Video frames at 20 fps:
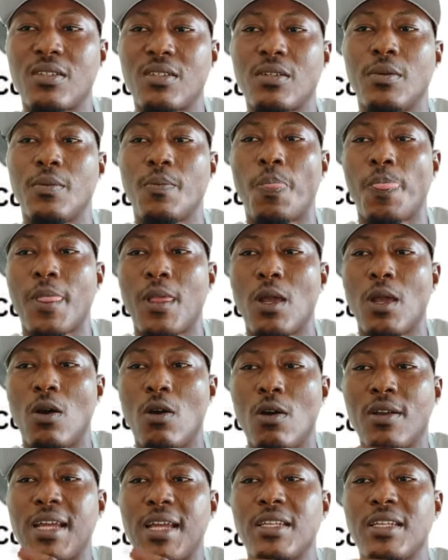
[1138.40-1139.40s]
All right.
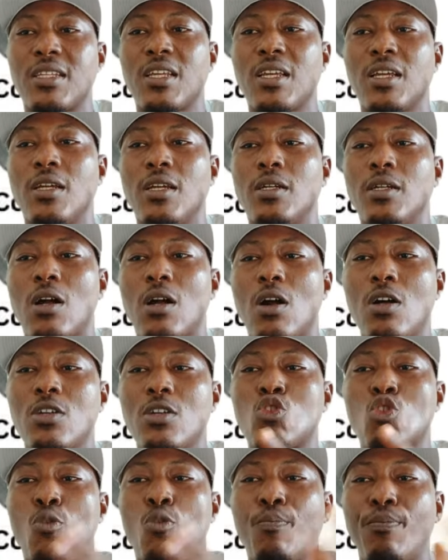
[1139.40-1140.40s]
Also,
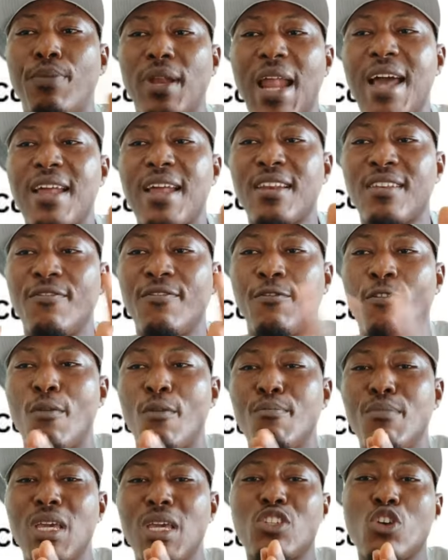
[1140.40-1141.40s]
plan for major
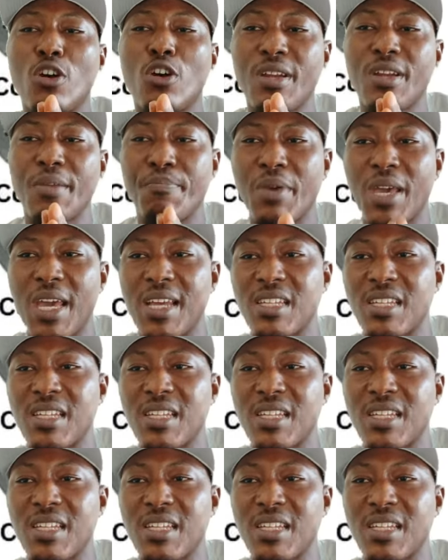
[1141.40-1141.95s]
repairs.